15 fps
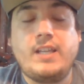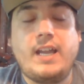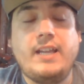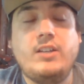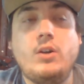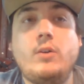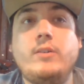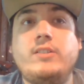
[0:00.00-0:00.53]
I
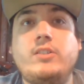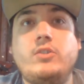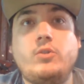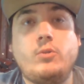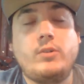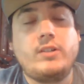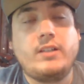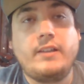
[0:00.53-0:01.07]
know it's a
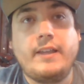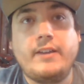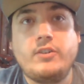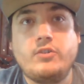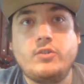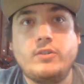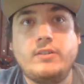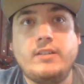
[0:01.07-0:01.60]
short
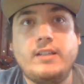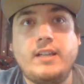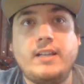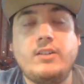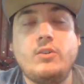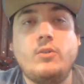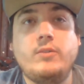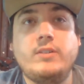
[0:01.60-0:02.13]
collection and I
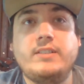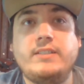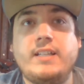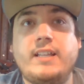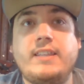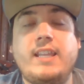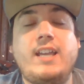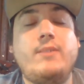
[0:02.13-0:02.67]
know it's
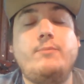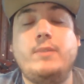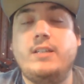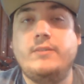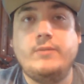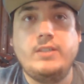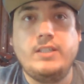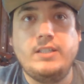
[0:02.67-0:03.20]
not that
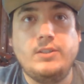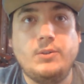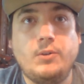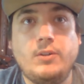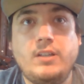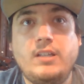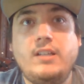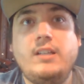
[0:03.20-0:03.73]
big of a deal.